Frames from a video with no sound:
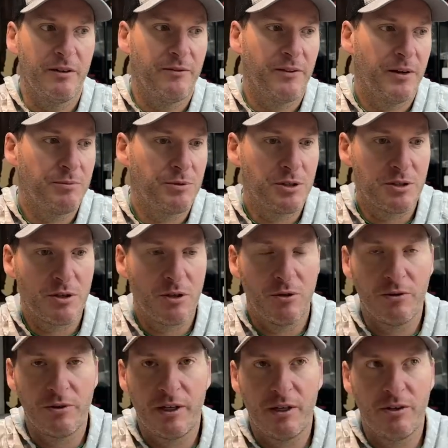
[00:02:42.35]
If I'm just
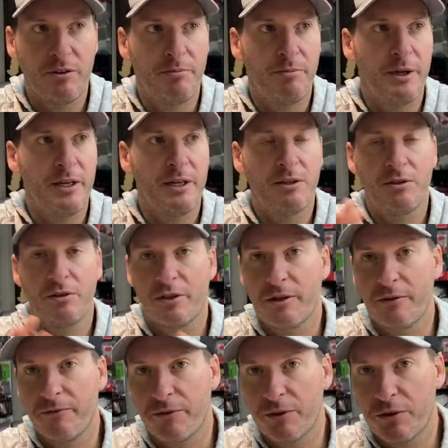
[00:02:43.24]
going down the bank
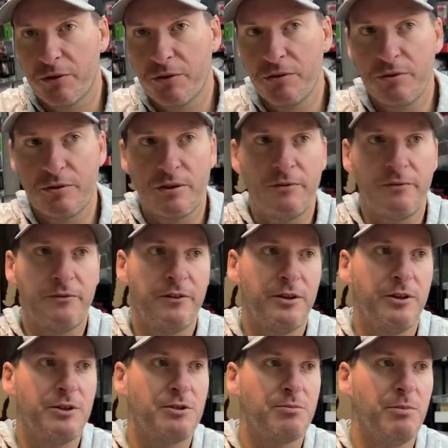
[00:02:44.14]
looking for cruising
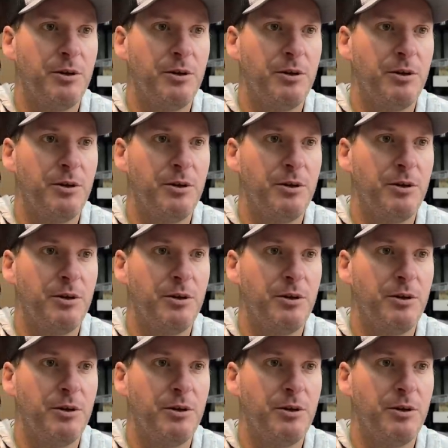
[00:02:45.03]
fish,